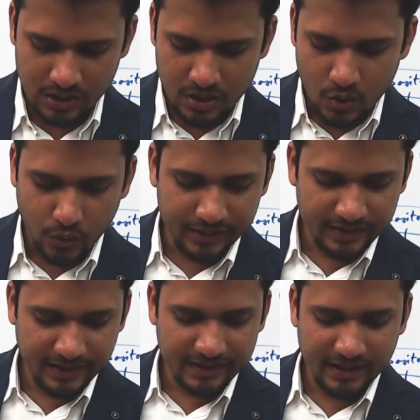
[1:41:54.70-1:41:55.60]
one
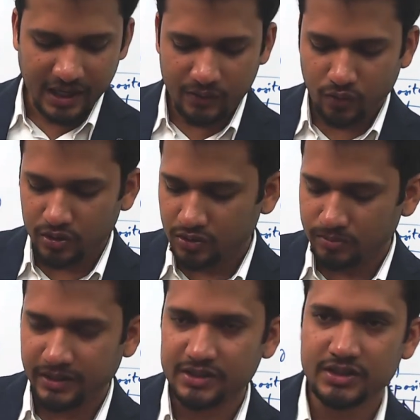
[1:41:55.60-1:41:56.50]
thing that I want to
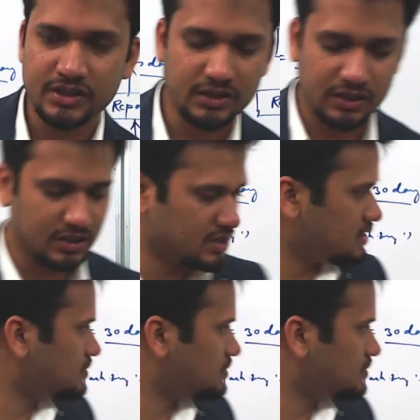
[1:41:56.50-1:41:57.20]
mention is